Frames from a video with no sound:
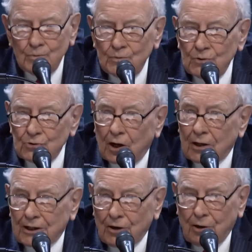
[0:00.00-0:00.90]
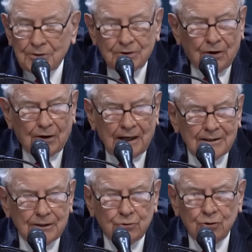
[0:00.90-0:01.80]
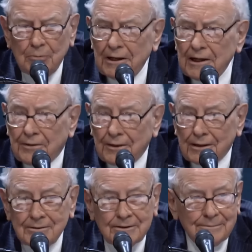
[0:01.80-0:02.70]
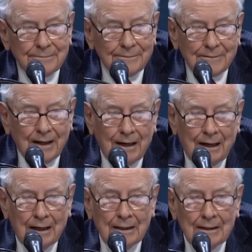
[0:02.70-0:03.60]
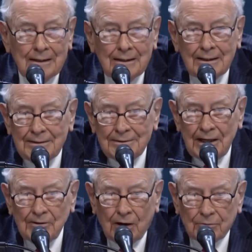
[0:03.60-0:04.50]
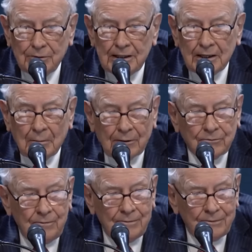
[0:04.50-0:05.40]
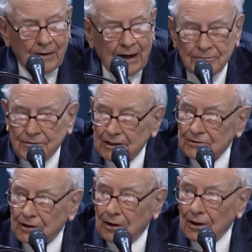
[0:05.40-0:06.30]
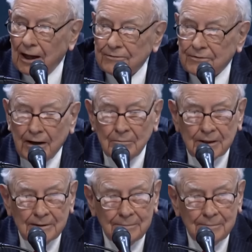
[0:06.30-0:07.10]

Charlie always thought I did too many things. He thought if we did about 5 things in our lifetime, we'd